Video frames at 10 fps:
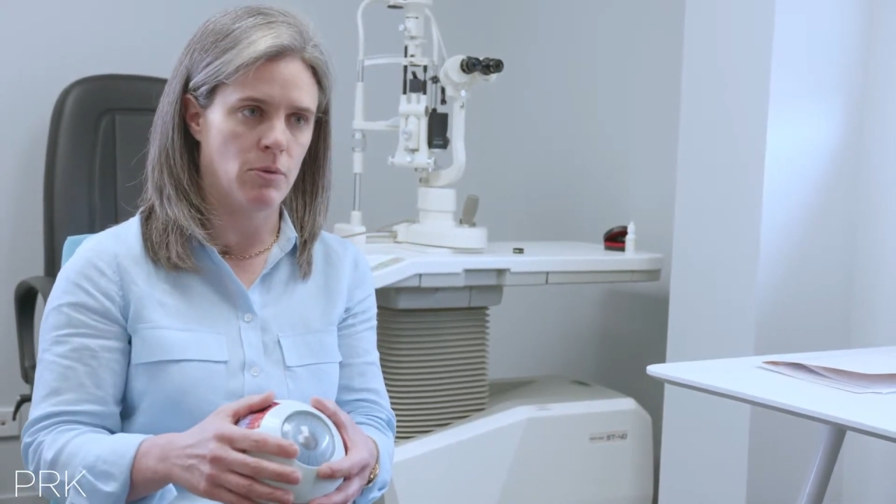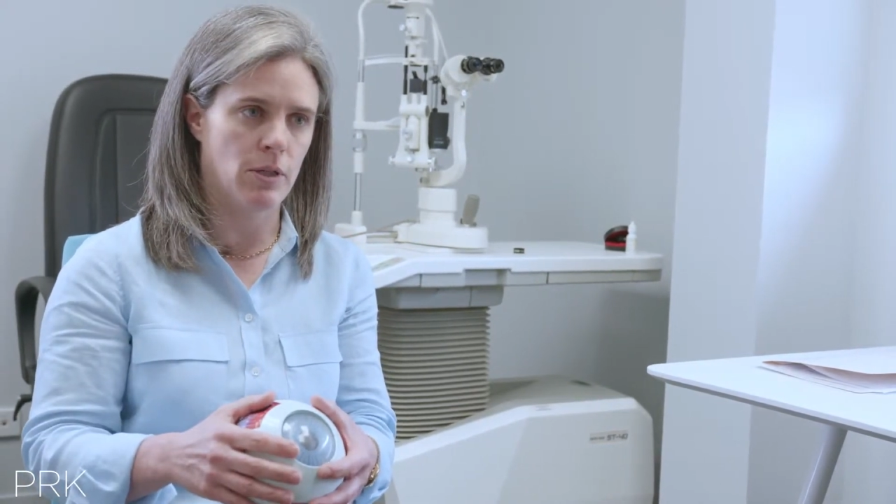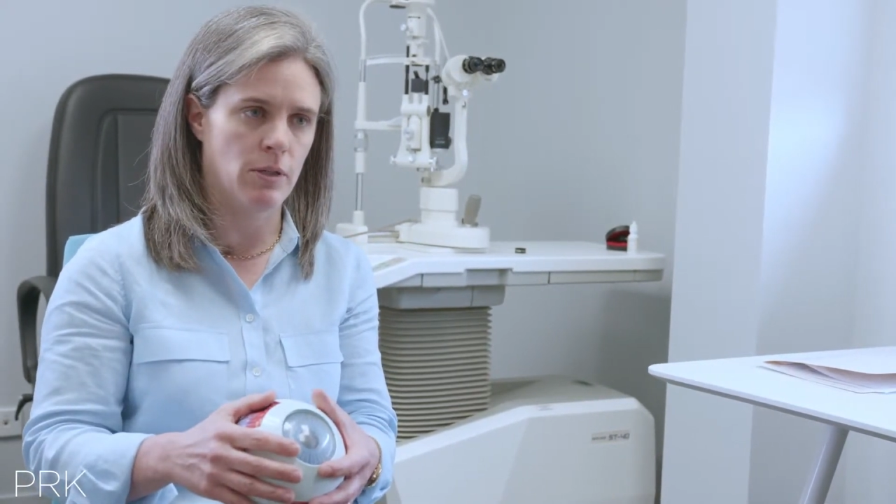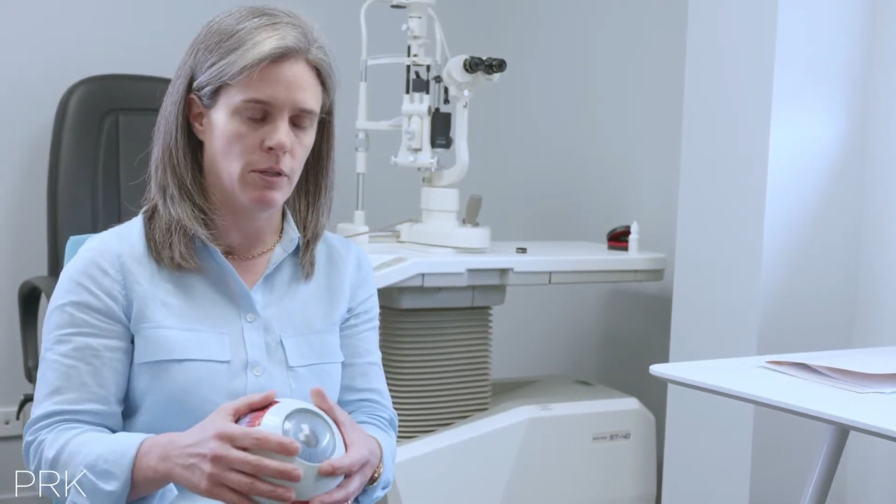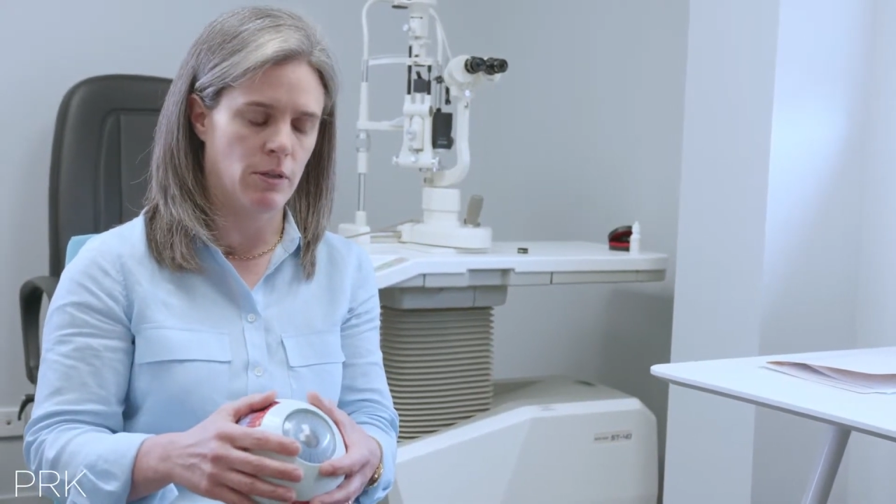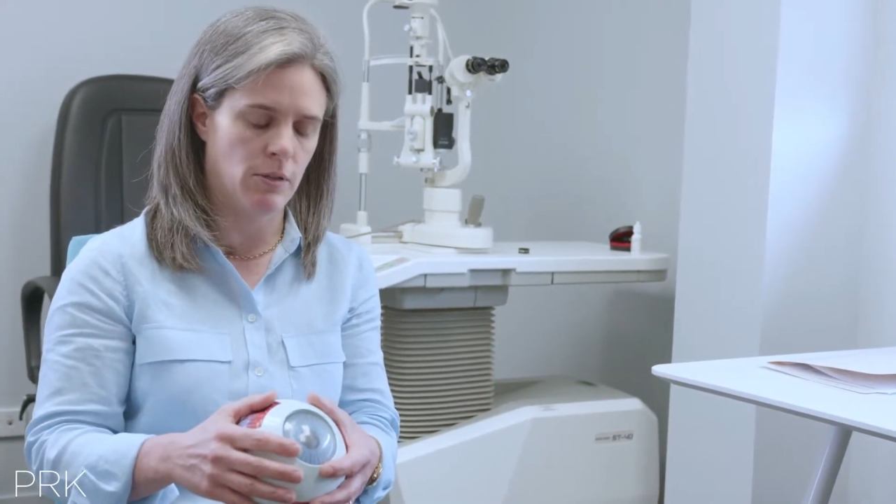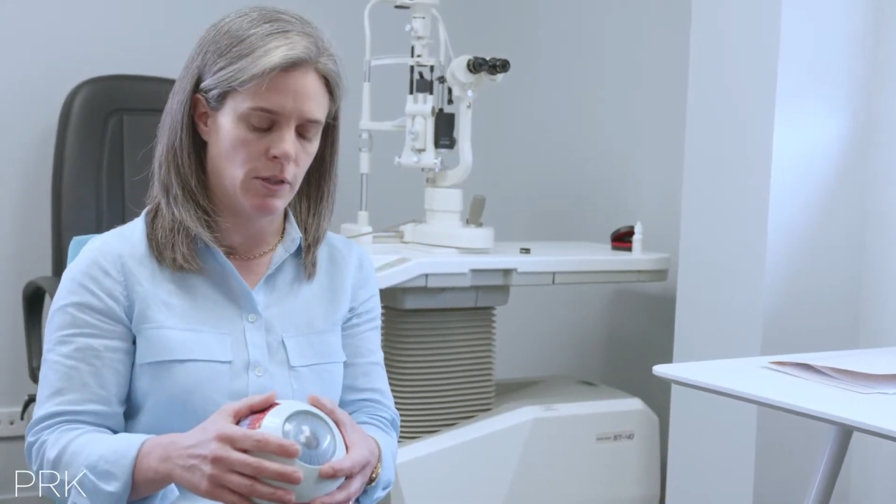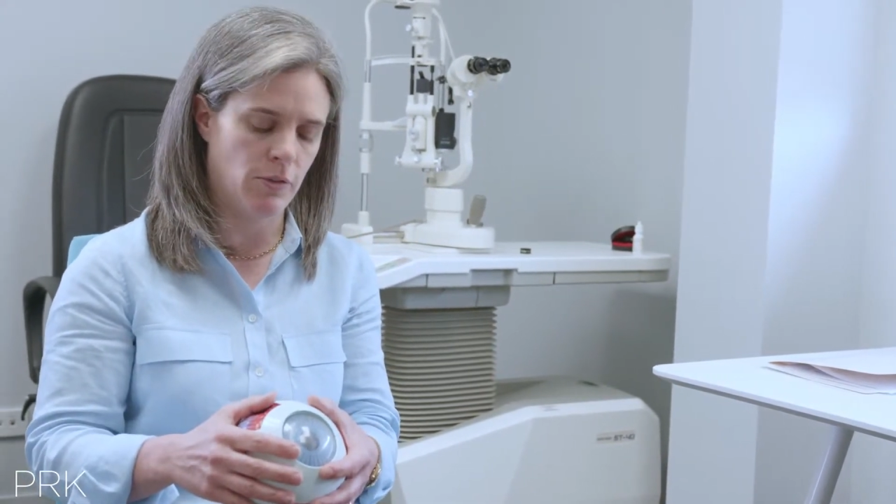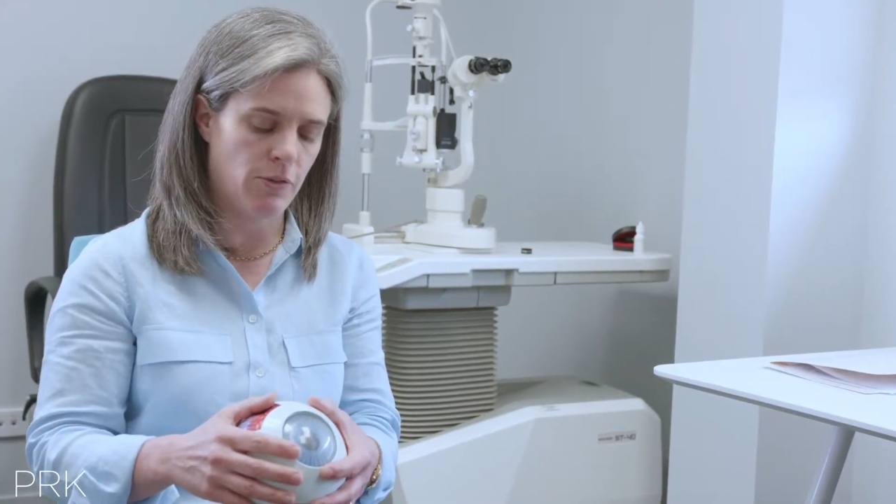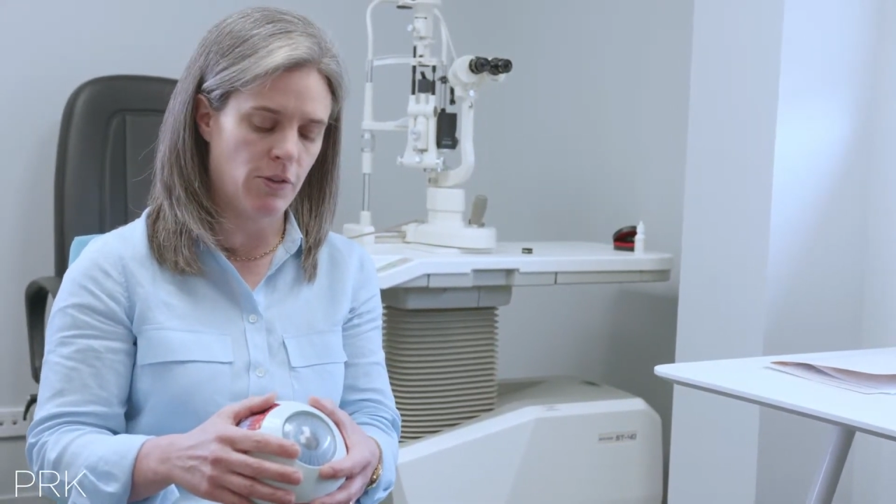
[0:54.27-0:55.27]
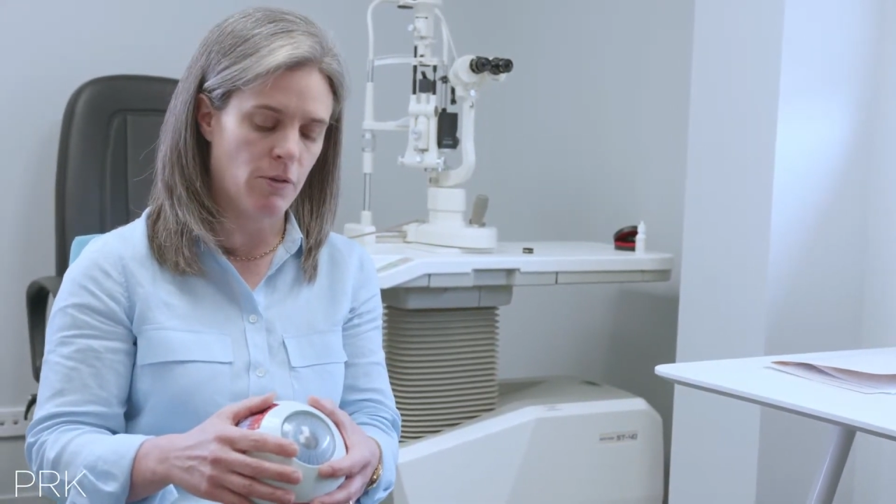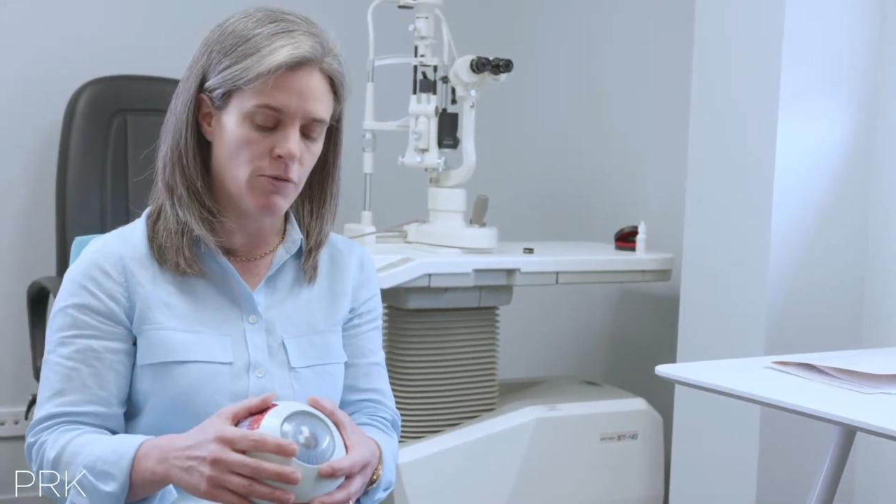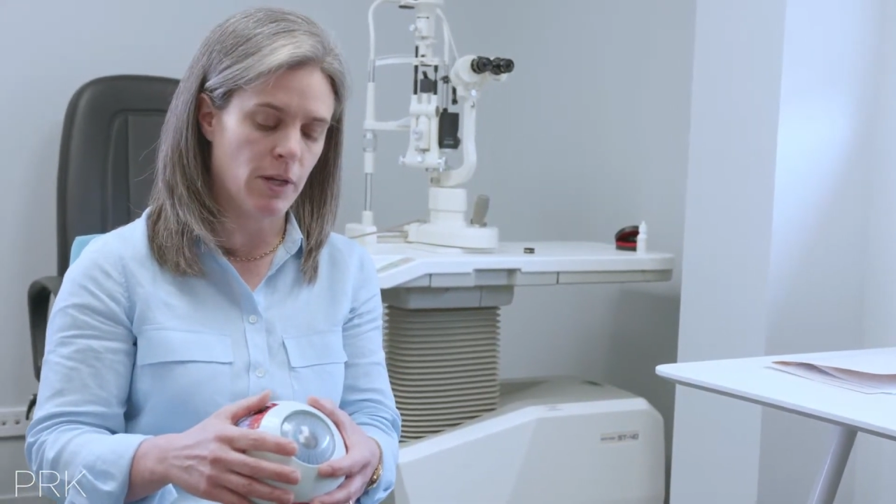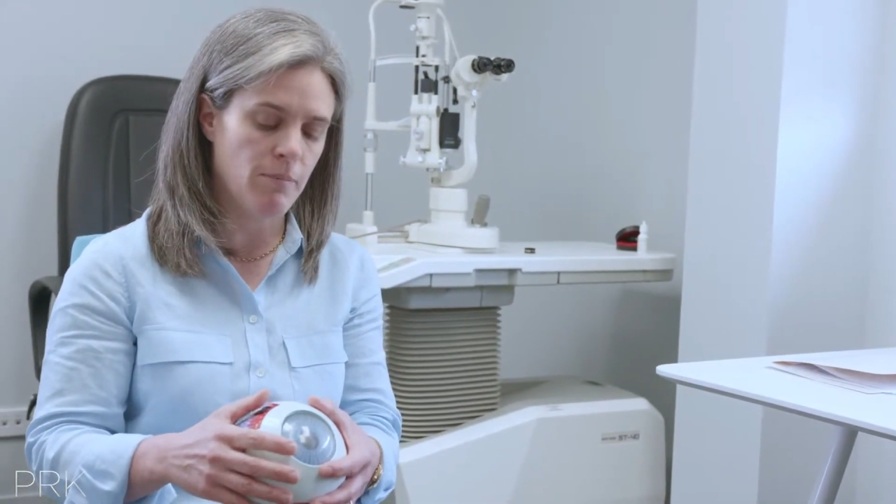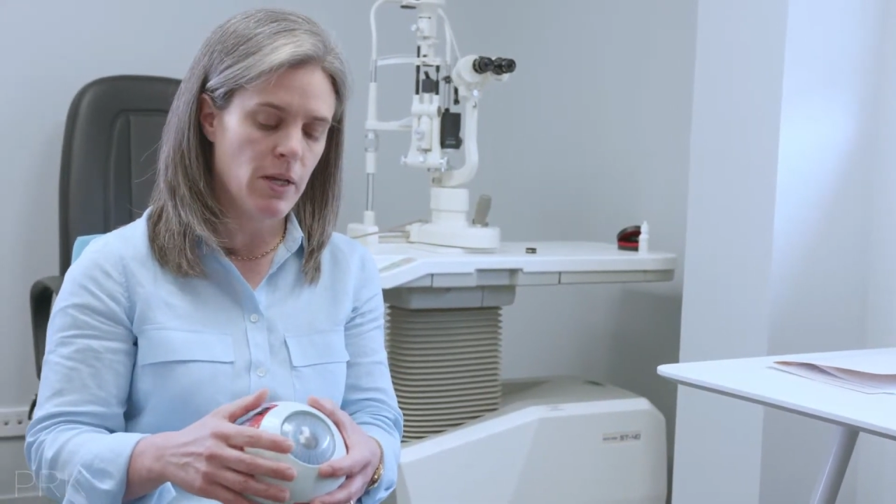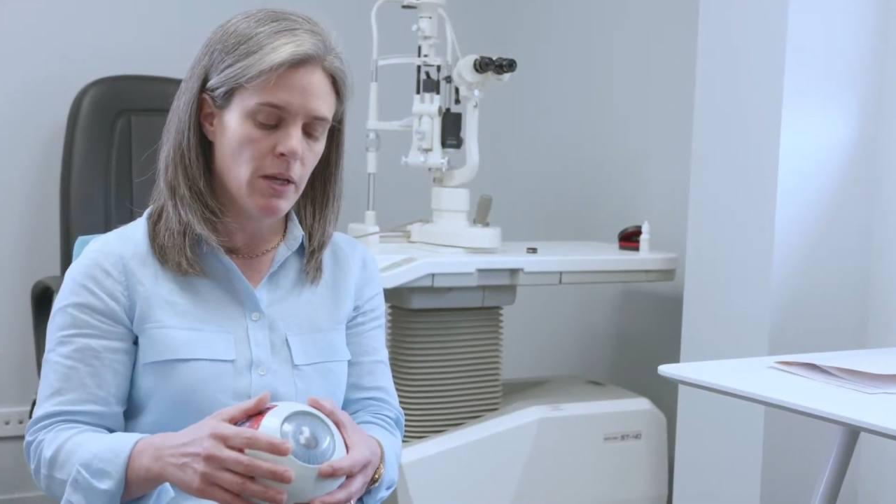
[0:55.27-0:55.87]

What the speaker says: can suffer,